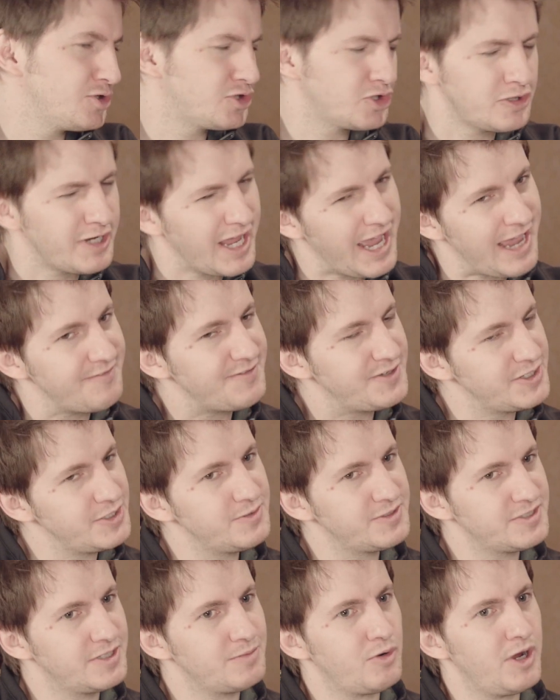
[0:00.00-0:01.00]
You shouldn't have to
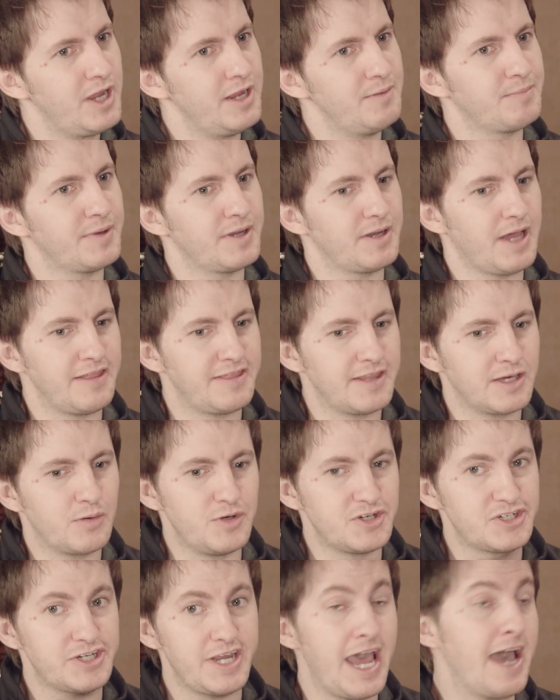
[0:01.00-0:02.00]
use them, right? But I
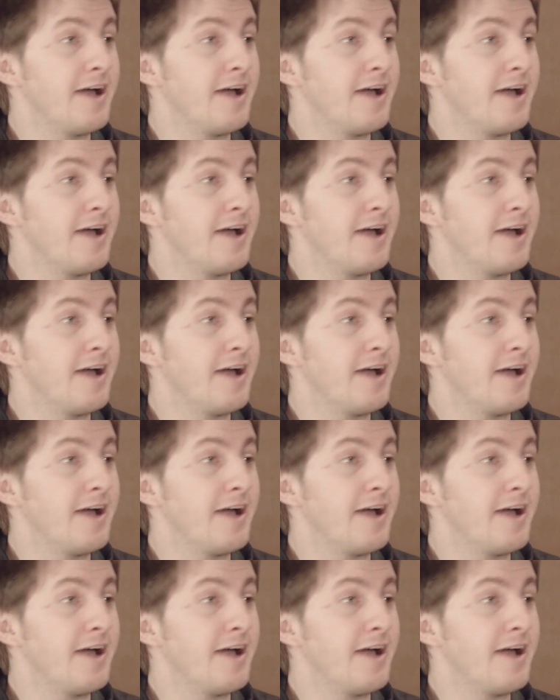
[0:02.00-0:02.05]
think we should